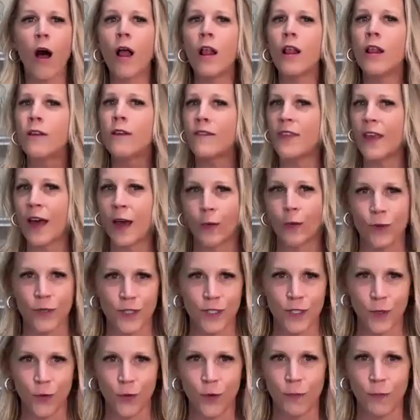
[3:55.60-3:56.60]
All of that
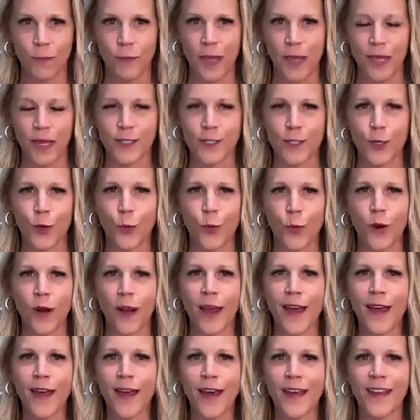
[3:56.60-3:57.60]
was new to me. So
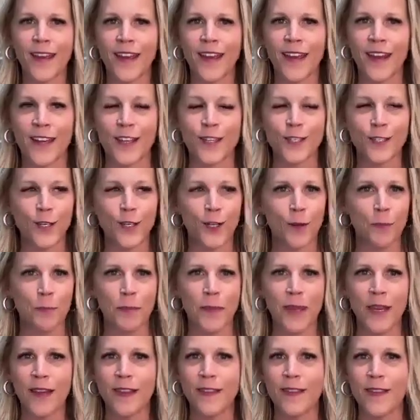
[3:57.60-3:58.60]
when I got in and started
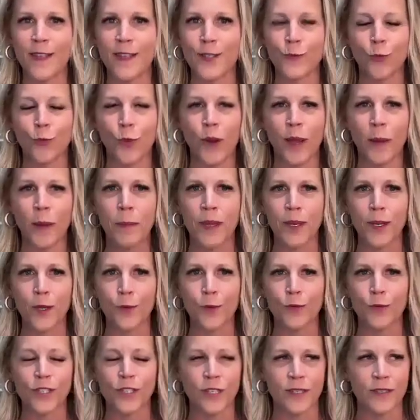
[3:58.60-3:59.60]
meeting these women
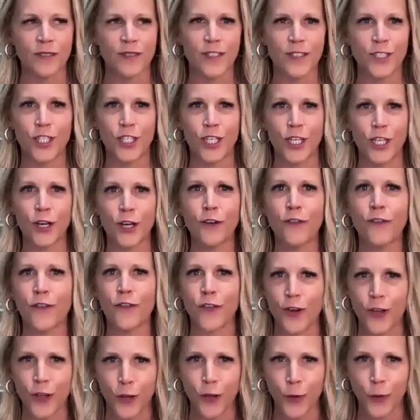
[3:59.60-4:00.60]
who just cheer
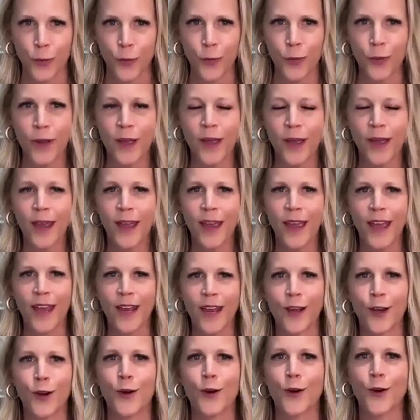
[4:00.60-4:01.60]
for you
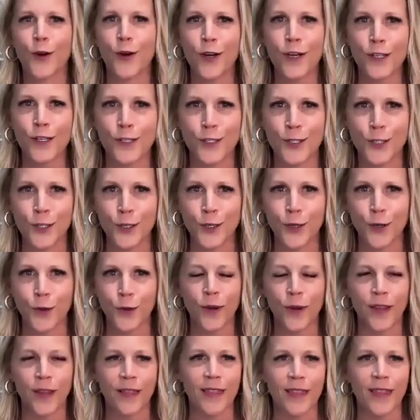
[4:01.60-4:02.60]
and encourage
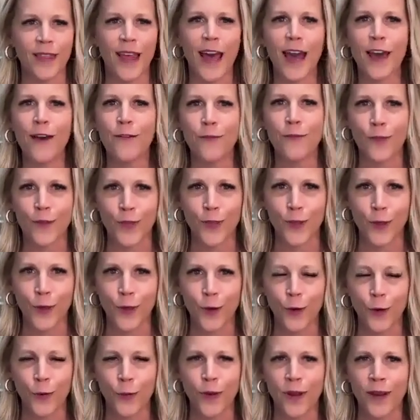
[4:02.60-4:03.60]
you and laugh with
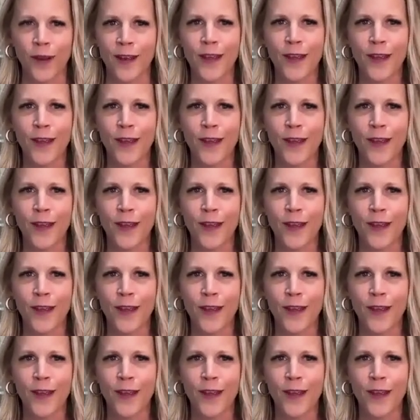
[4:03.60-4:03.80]
you,